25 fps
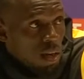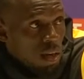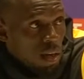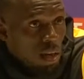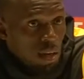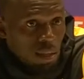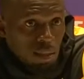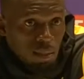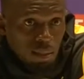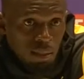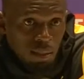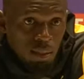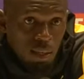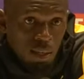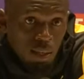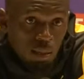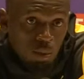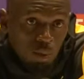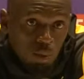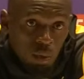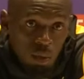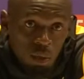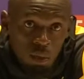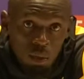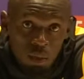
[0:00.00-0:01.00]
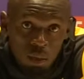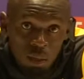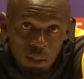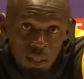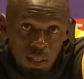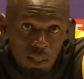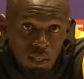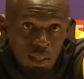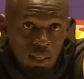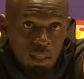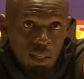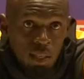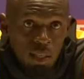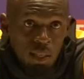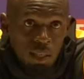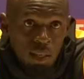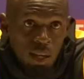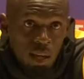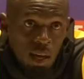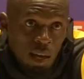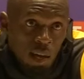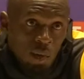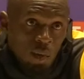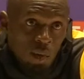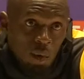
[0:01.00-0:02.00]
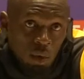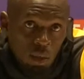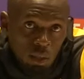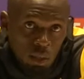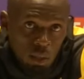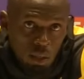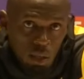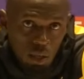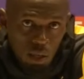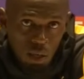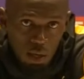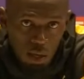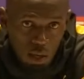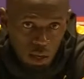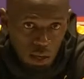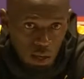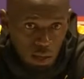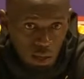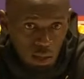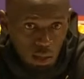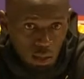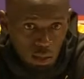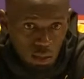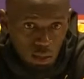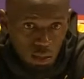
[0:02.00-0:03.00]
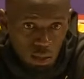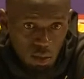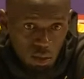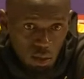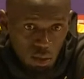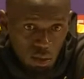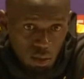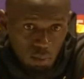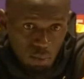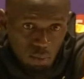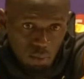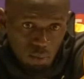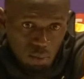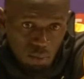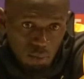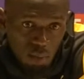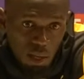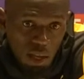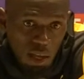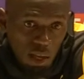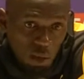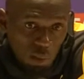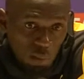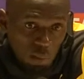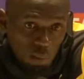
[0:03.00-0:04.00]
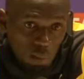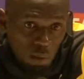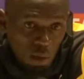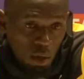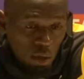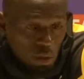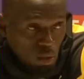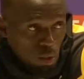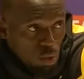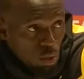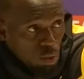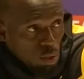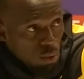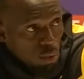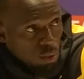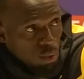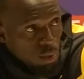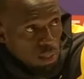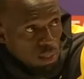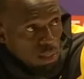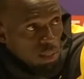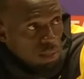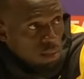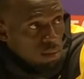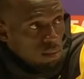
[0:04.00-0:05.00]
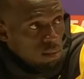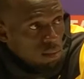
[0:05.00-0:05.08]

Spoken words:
And that's one of the things that I want to help also when,